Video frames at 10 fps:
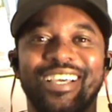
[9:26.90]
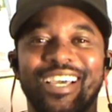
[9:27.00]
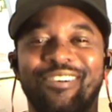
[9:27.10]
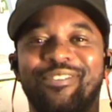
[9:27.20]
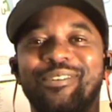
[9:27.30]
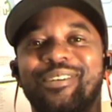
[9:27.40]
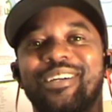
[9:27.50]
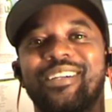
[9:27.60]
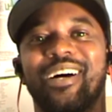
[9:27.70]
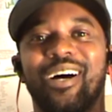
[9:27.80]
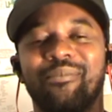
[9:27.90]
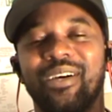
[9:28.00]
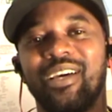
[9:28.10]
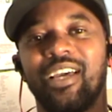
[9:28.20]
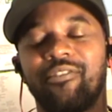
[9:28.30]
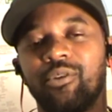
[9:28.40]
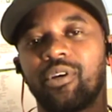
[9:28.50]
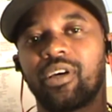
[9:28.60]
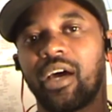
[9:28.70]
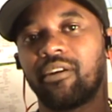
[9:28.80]
If you
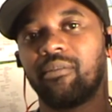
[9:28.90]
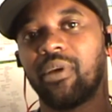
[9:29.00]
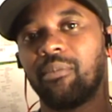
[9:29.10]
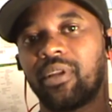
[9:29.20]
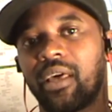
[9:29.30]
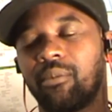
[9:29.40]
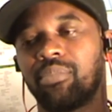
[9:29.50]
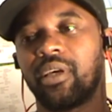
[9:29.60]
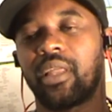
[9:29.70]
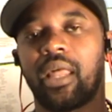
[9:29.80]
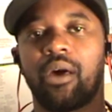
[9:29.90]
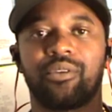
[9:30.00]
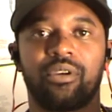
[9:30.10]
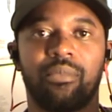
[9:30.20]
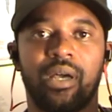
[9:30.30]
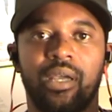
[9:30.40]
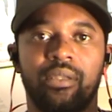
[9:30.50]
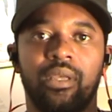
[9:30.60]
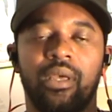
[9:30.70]
could kind of remember that and play that out in your mind,